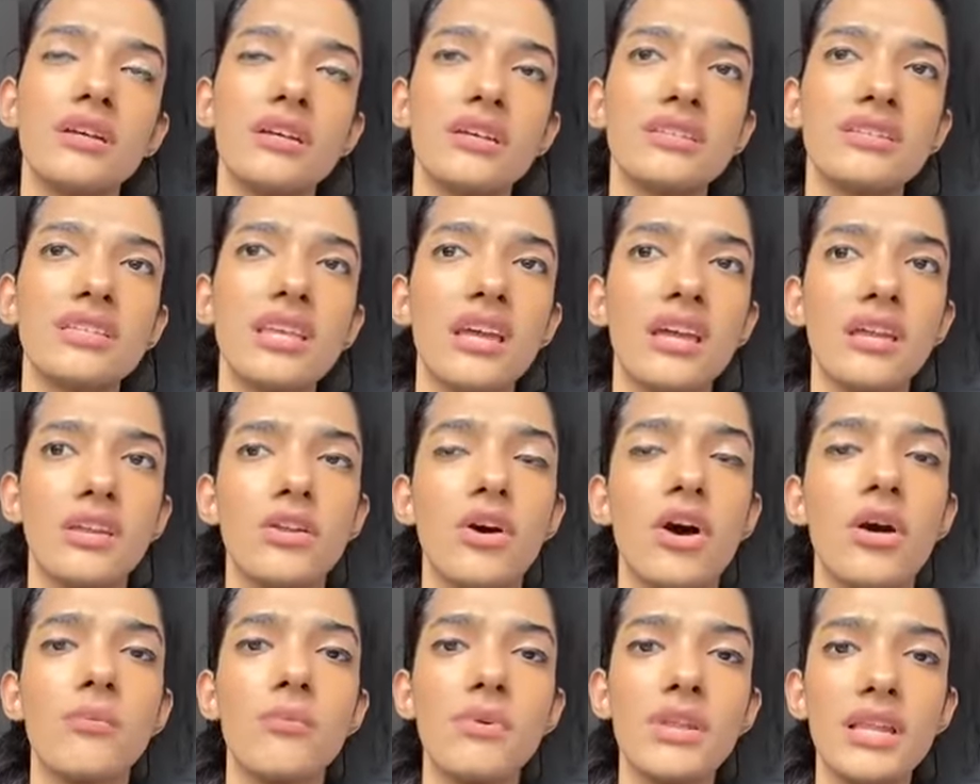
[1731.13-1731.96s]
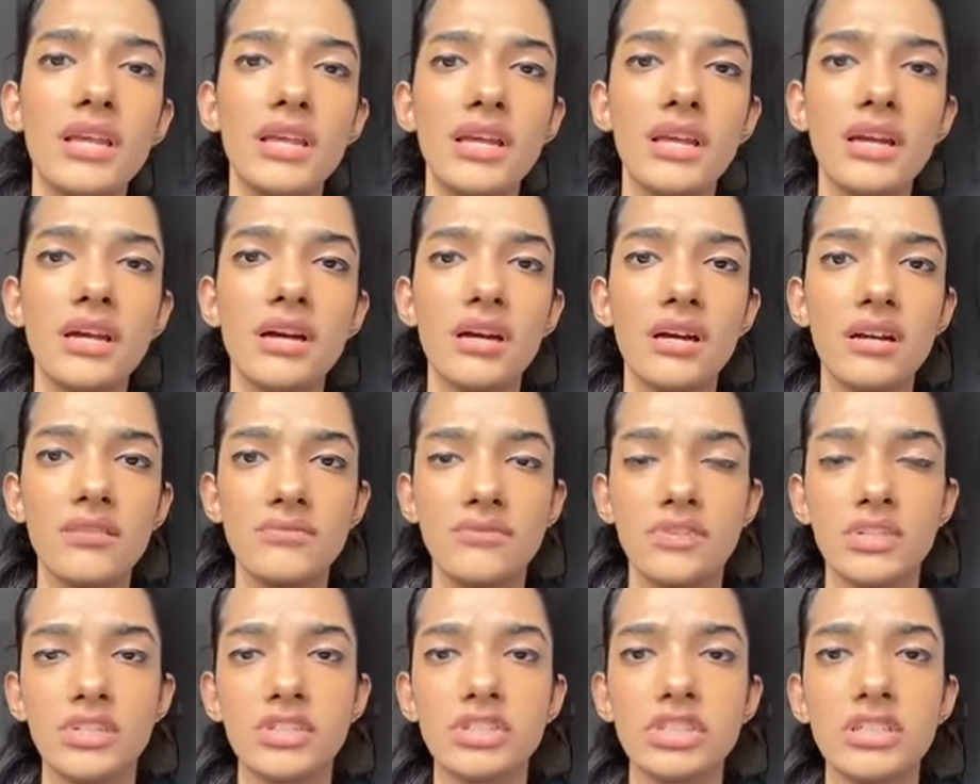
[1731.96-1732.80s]
See, normally a
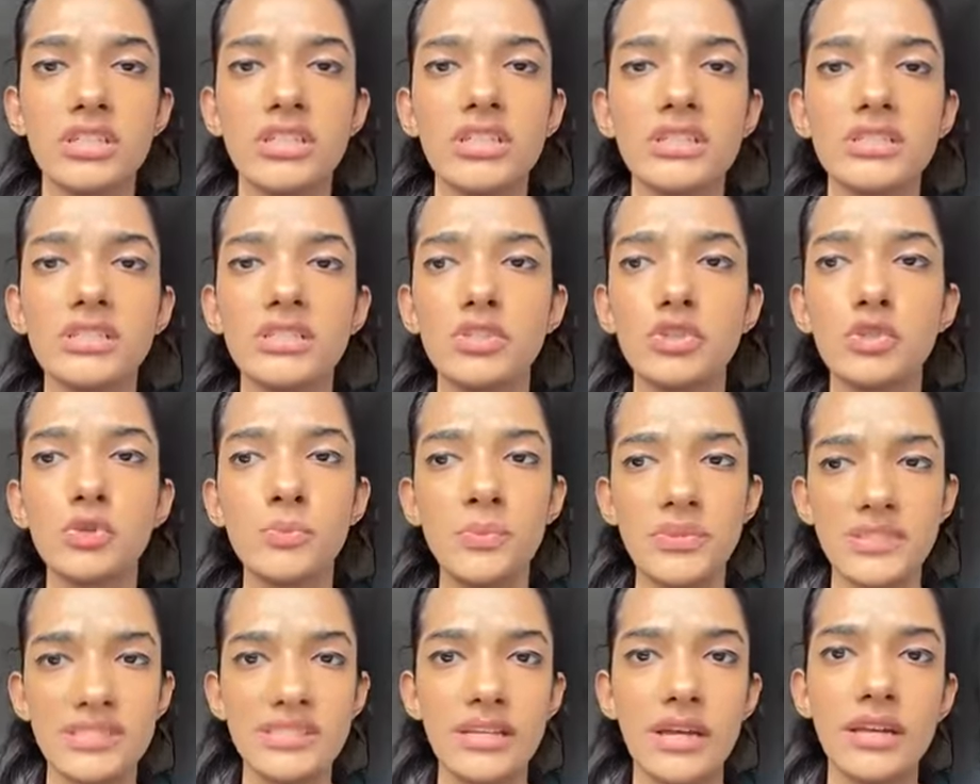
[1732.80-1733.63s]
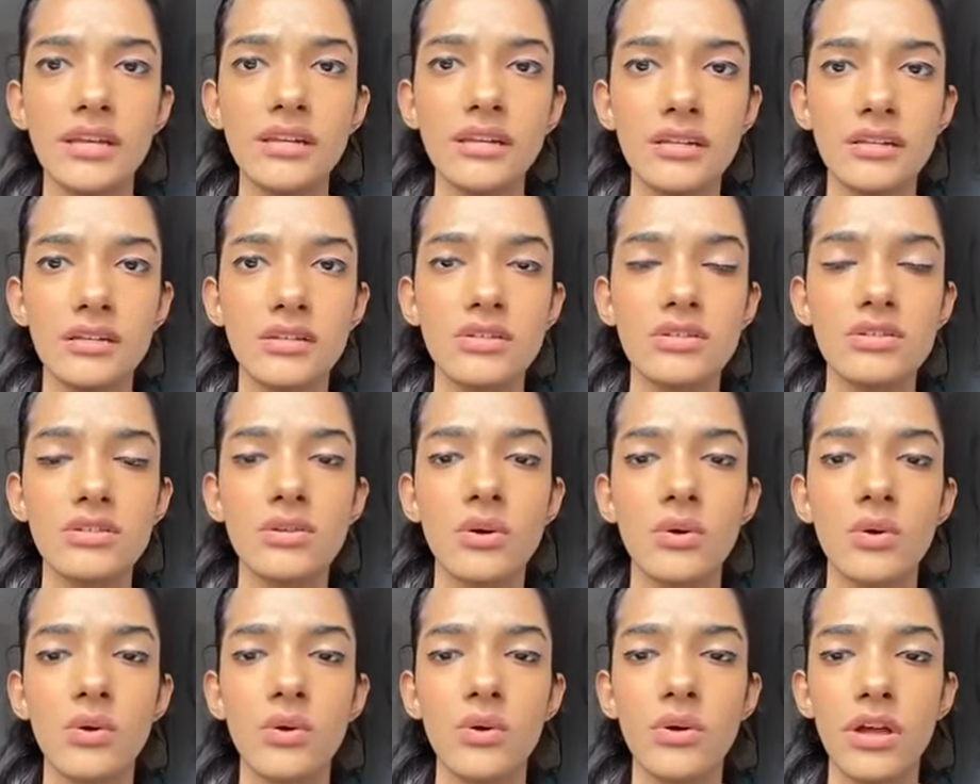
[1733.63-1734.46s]
conversion is 2%.
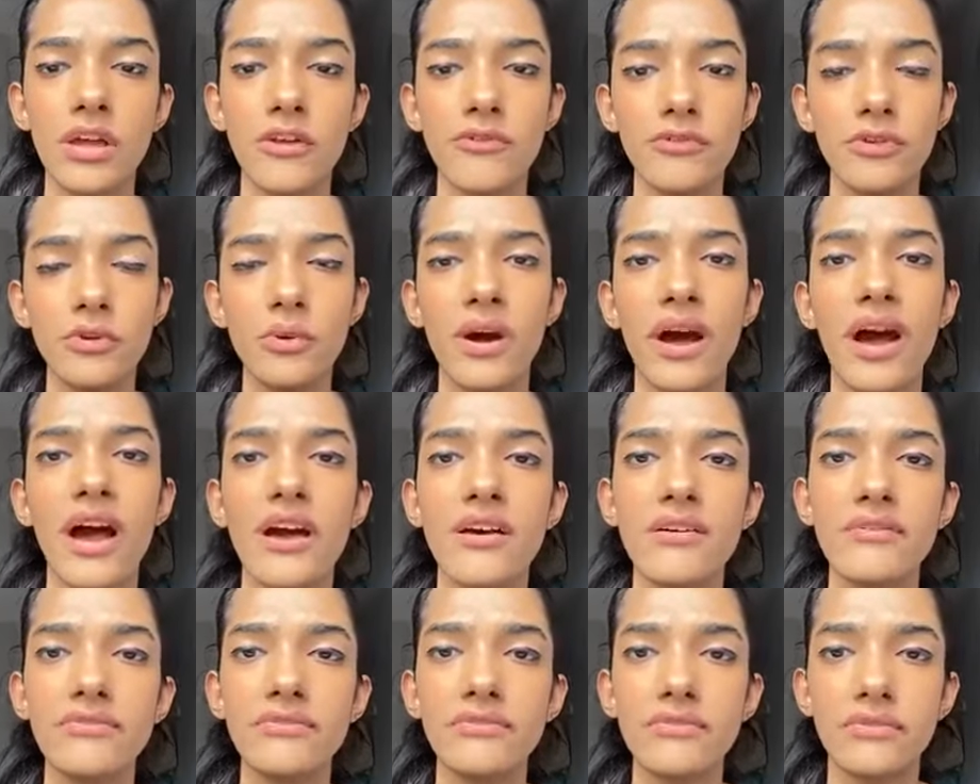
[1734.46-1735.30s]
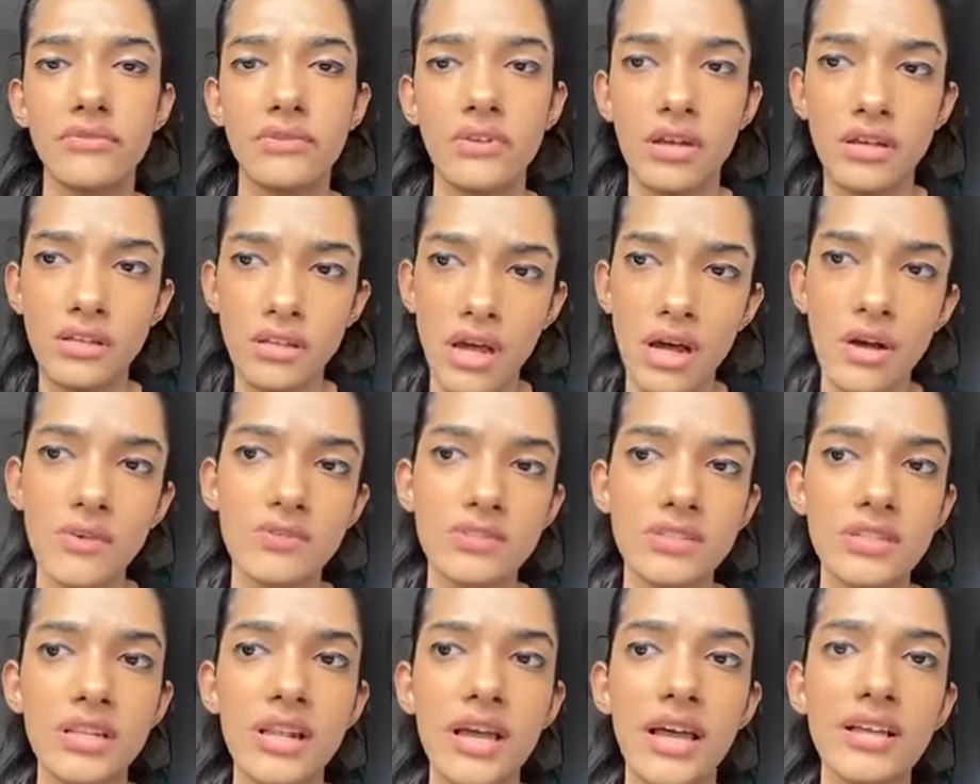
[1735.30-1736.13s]
So if you have
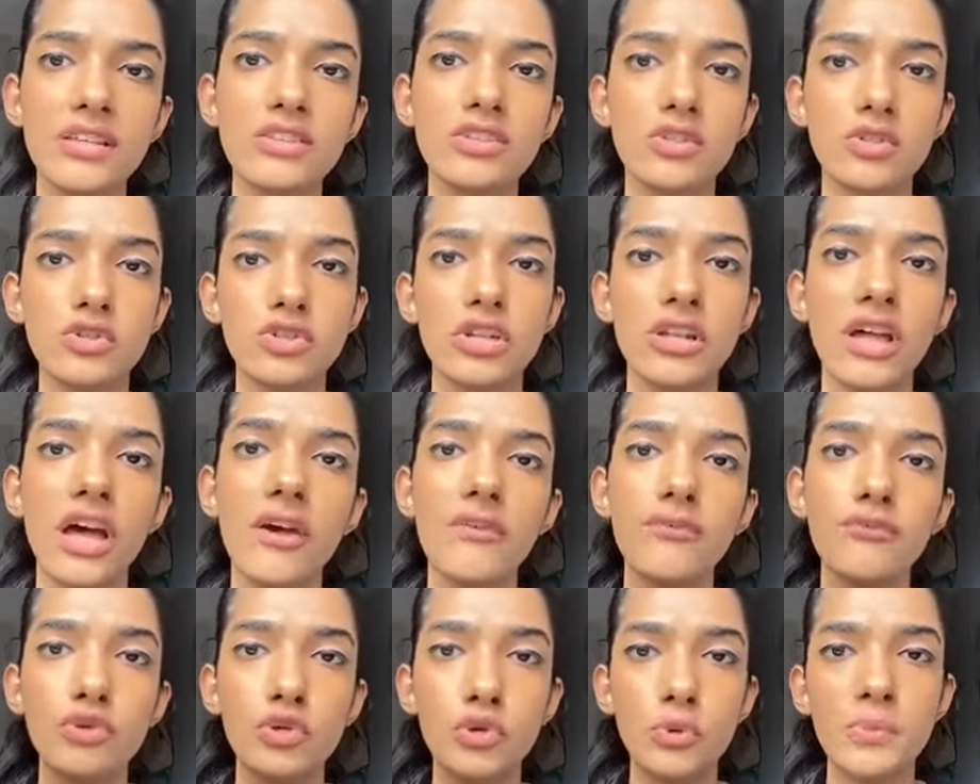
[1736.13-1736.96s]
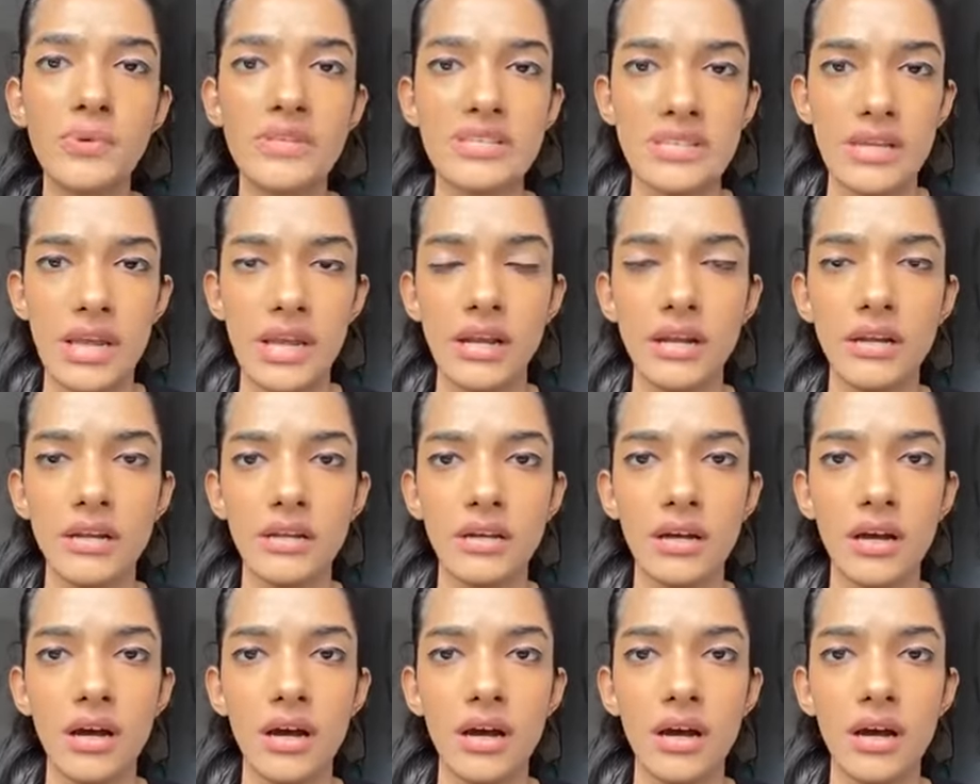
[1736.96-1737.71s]
1,000 likes, you should have 2%.